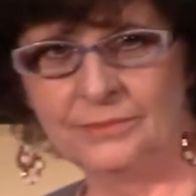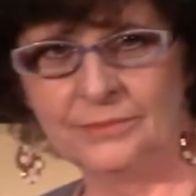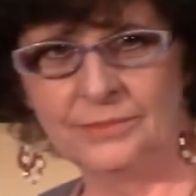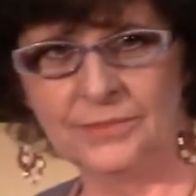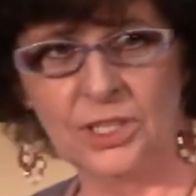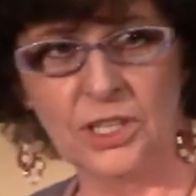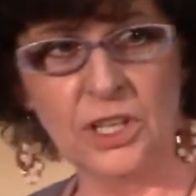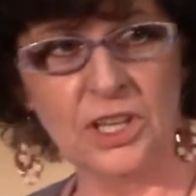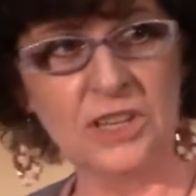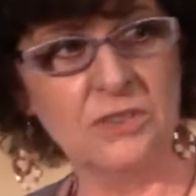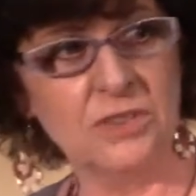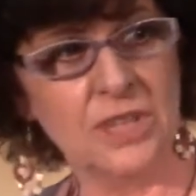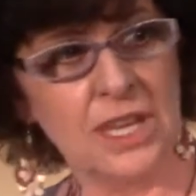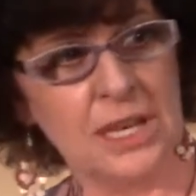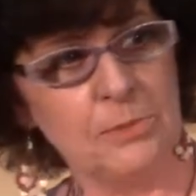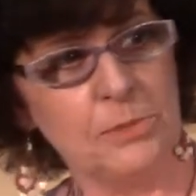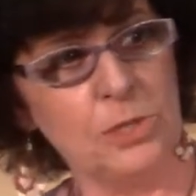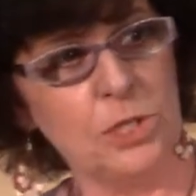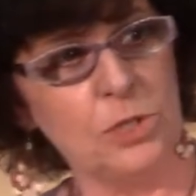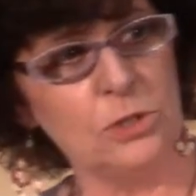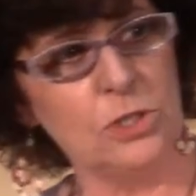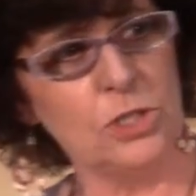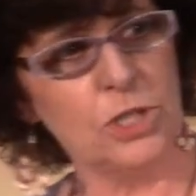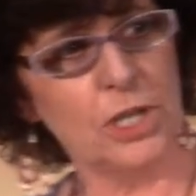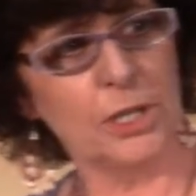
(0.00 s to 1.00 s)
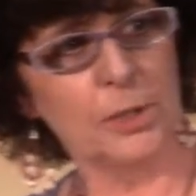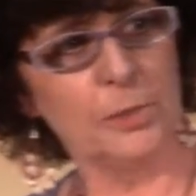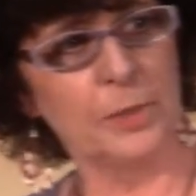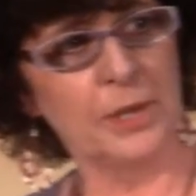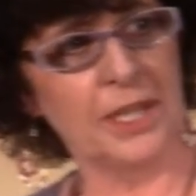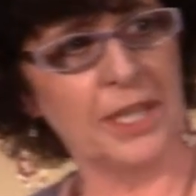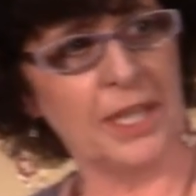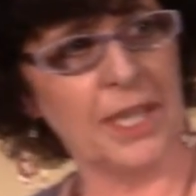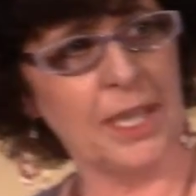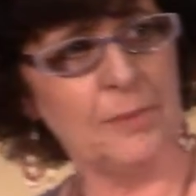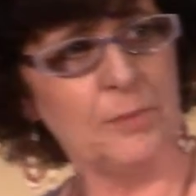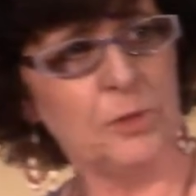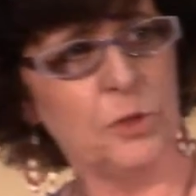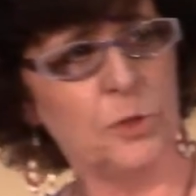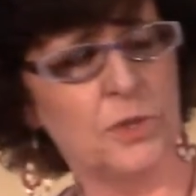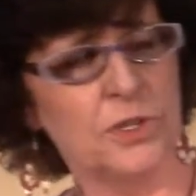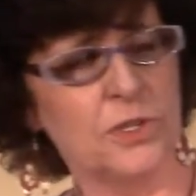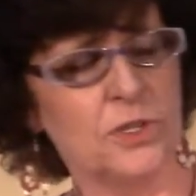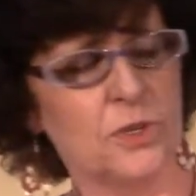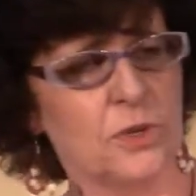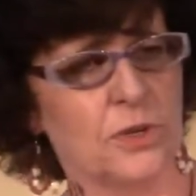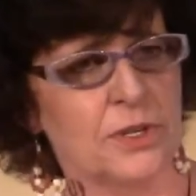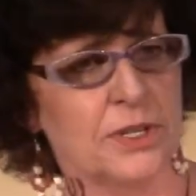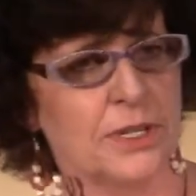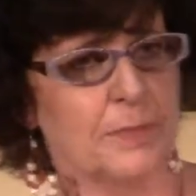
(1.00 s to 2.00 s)
those same two gentlemen came to his
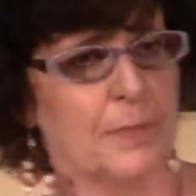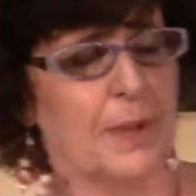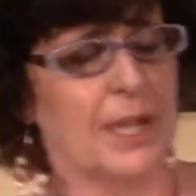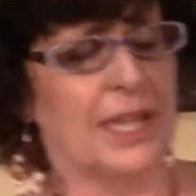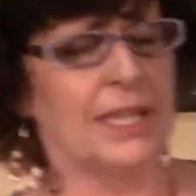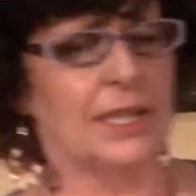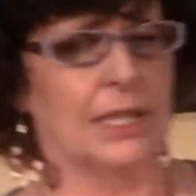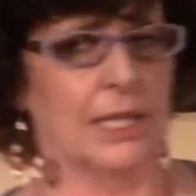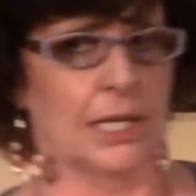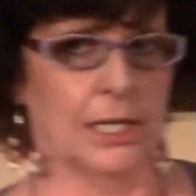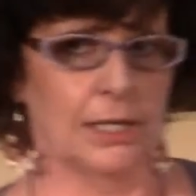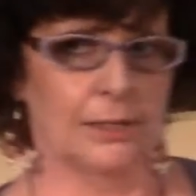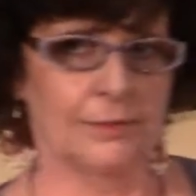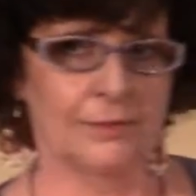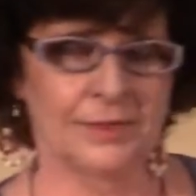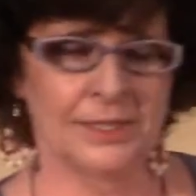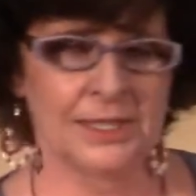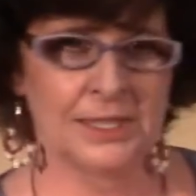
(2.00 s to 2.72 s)
door smiling.